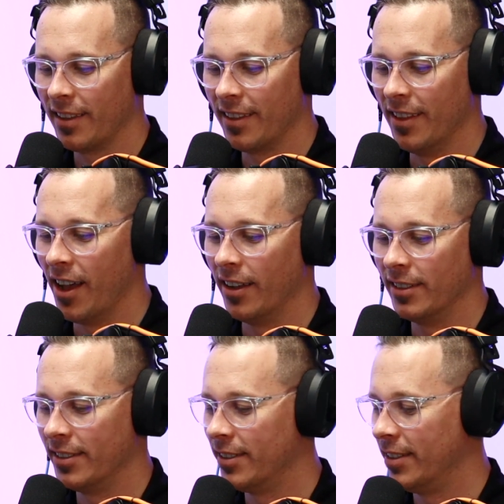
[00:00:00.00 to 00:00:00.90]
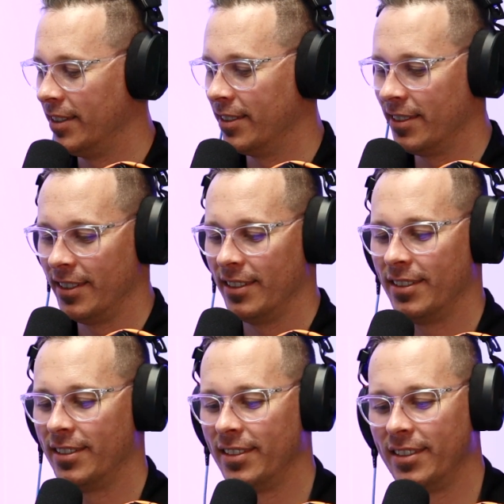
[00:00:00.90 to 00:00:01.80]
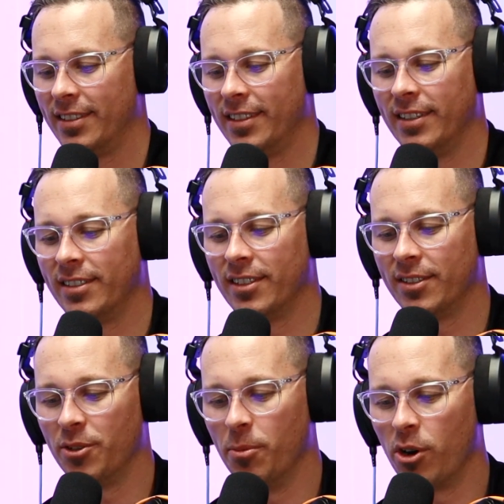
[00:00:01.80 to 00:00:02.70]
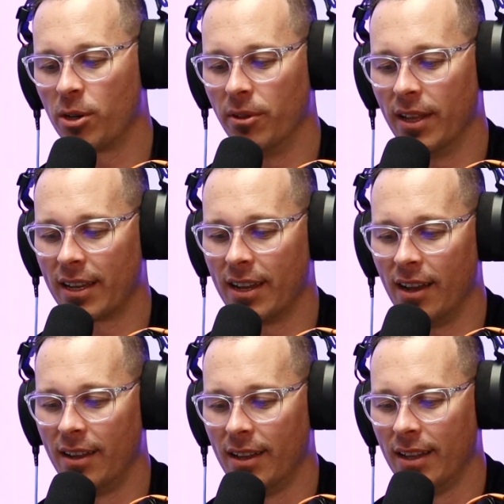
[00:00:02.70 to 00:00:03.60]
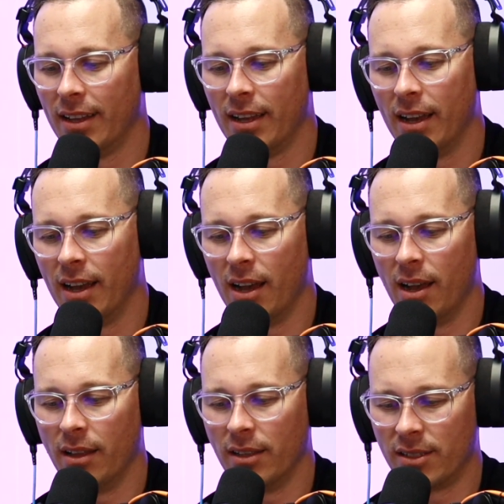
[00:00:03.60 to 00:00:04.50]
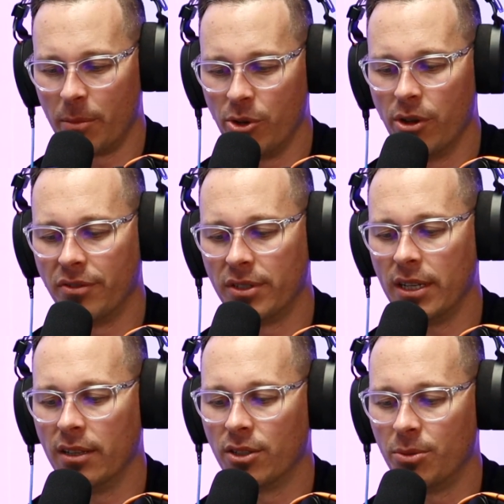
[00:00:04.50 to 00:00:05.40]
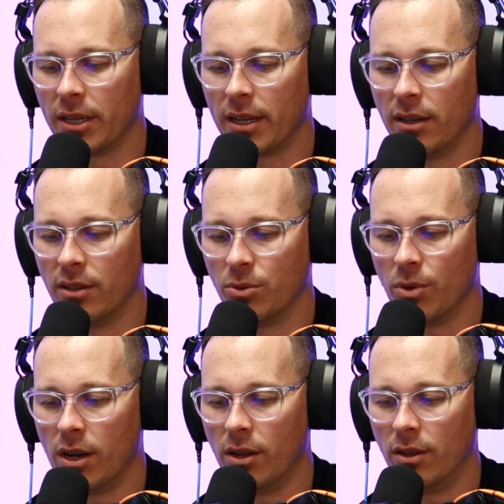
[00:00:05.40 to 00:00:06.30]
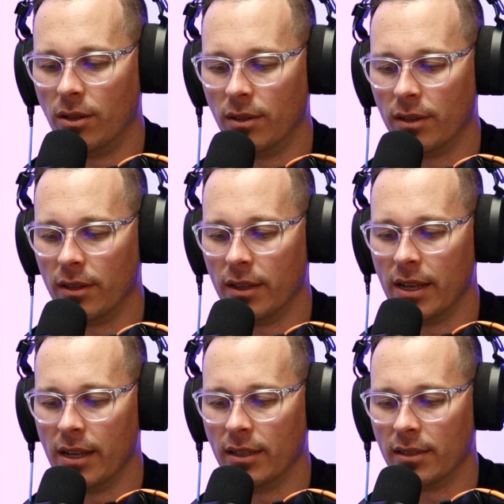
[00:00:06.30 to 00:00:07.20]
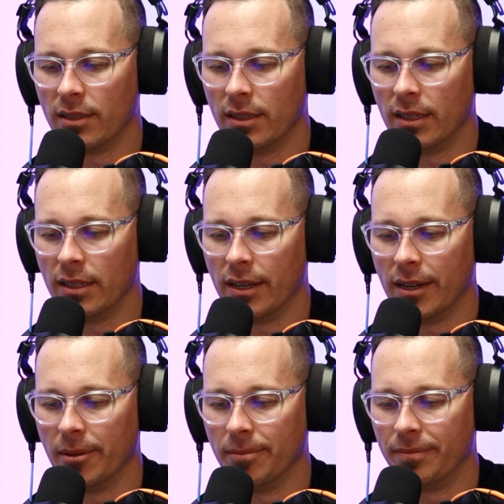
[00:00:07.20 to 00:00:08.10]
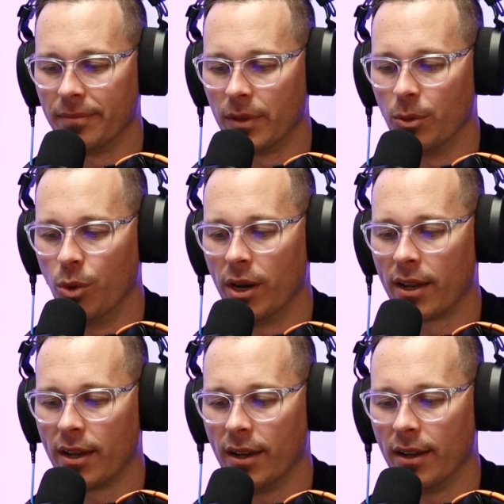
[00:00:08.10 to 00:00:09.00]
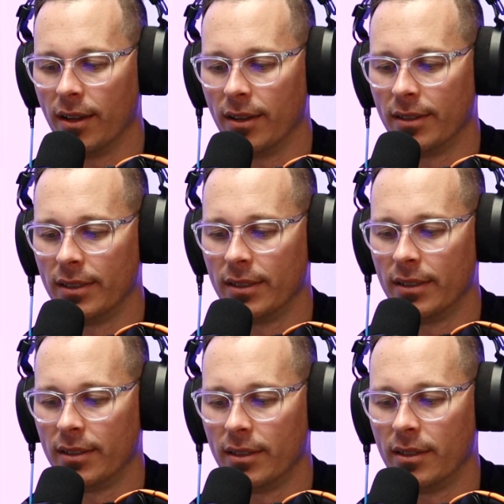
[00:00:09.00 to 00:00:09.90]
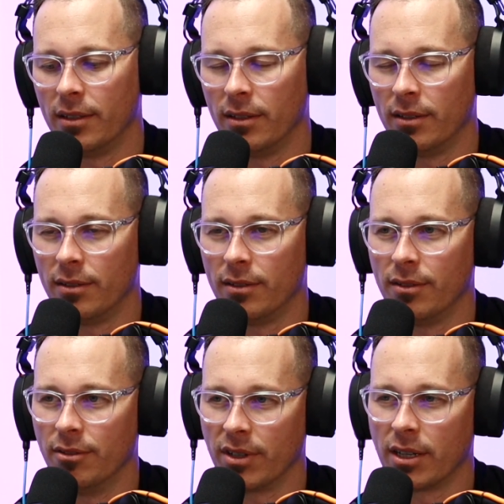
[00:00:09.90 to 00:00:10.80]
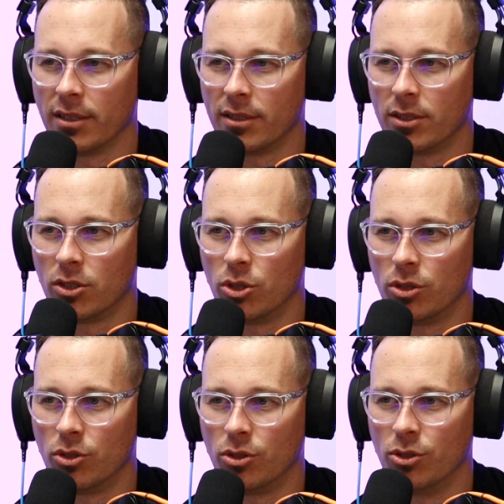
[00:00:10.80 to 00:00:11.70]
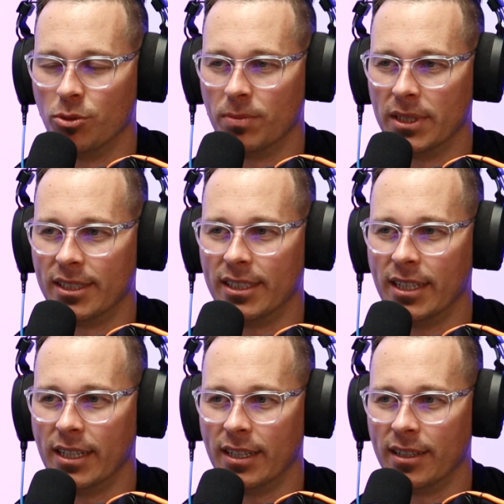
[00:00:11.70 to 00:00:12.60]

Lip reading: No, he's just remarkable, that guy. There's some UFC this weekend as well. There's the Whitaker Vicus Duplessis.